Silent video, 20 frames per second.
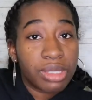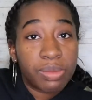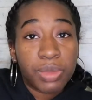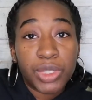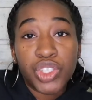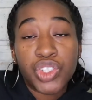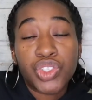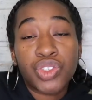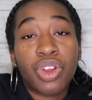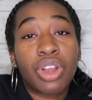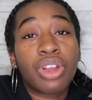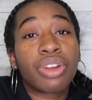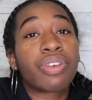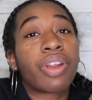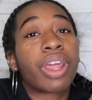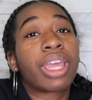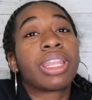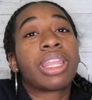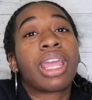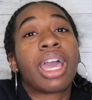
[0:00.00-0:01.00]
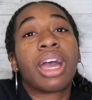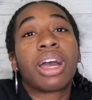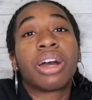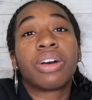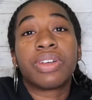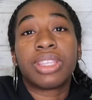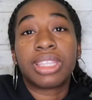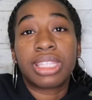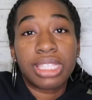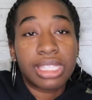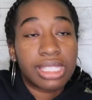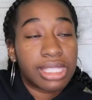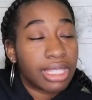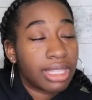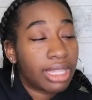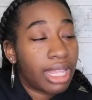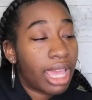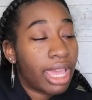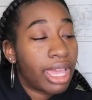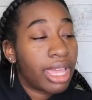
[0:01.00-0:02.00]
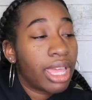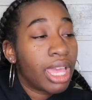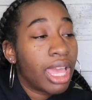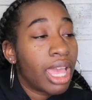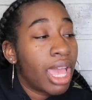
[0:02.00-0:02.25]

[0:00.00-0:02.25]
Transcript: to be strong right now and this and that